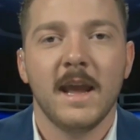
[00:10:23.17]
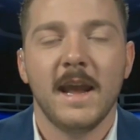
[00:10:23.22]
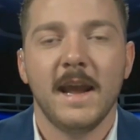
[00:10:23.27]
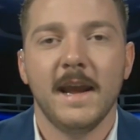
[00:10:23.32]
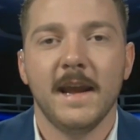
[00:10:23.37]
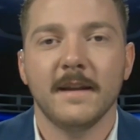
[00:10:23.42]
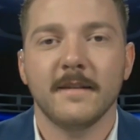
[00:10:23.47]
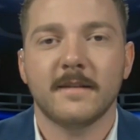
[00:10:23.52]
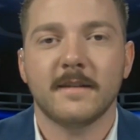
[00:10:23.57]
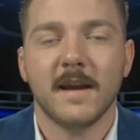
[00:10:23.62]

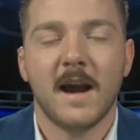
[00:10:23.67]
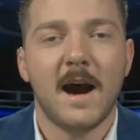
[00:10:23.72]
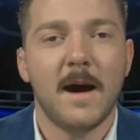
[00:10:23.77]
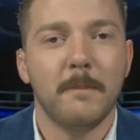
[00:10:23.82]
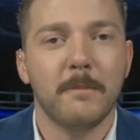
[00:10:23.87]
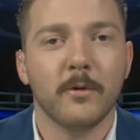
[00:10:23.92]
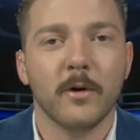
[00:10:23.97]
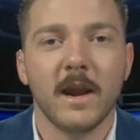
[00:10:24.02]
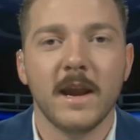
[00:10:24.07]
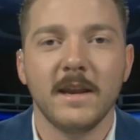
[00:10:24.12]
and
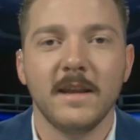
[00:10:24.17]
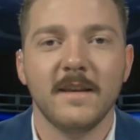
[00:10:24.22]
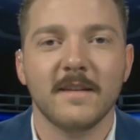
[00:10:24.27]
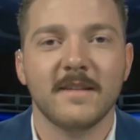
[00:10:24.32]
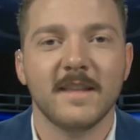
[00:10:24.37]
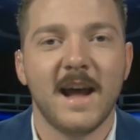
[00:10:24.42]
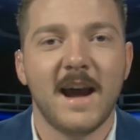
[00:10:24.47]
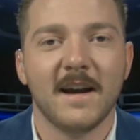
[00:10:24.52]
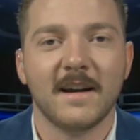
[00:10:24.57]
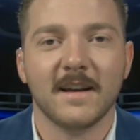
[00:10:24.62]
Tom Brady
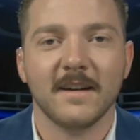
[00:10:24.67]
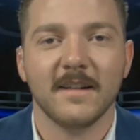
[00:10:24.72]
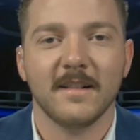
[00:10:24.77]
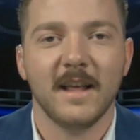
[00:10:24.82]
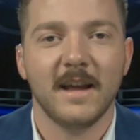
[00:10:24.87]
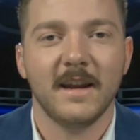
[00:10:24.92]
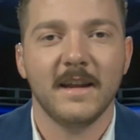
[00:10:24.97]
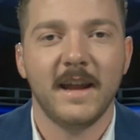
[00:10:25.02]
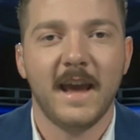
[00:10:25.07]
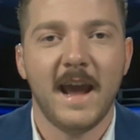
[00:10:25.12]
is not going to
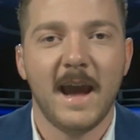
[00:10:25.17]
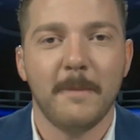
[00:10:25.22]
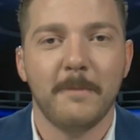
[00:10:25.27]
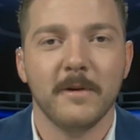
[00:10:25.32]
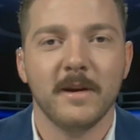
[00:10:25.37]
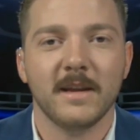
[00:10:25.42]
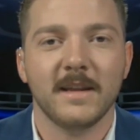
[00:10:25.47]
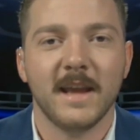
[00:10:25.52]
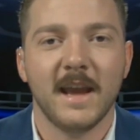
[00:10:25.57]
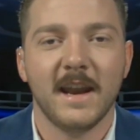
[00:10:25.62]
let it
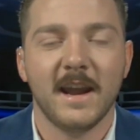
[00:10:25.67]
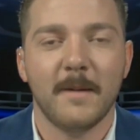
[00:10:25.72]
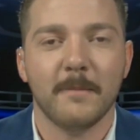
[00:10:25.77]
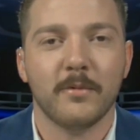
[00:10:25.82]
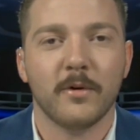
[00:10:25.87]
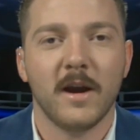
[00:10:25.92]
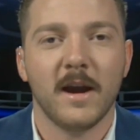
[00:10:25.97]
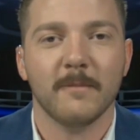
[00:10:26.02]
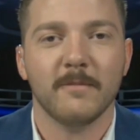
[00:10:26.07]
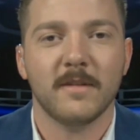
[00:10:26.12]
happen again on
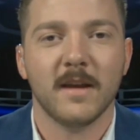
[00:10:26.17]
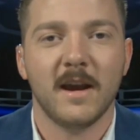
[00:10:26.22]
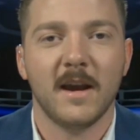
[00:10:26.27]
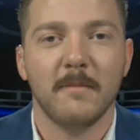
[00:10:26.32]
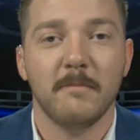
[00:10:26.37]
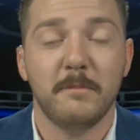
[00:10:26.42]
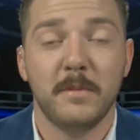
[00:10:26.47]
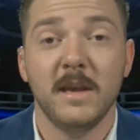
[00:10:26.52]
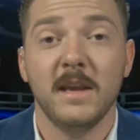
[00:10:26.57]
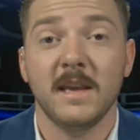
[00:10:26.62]
prime
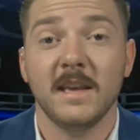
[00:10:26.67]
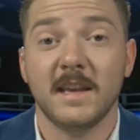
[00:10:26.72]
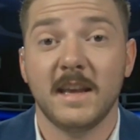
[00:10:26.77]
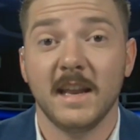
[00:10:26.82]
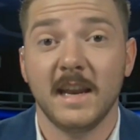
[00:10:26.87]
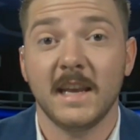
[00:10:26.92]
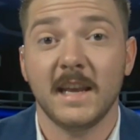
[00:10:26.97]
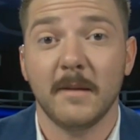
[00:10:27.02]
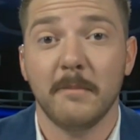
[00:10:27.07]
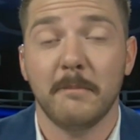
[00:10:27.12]
time, being
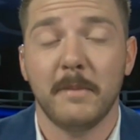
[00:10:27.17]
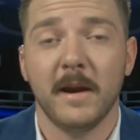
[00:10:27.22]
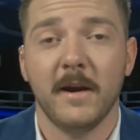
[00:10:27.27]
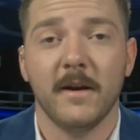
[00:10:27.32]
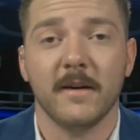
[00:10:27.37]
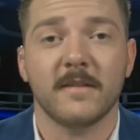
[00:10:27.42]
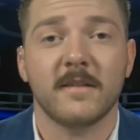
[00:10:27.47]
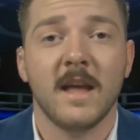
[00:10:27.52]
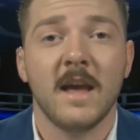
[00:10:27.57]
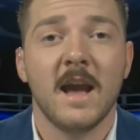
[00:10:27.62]
getting
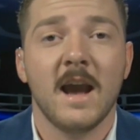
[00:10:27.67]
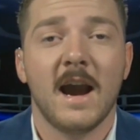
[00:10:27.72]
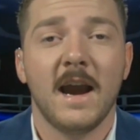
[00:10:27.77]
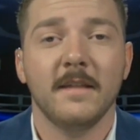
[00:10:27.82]
embarrassed.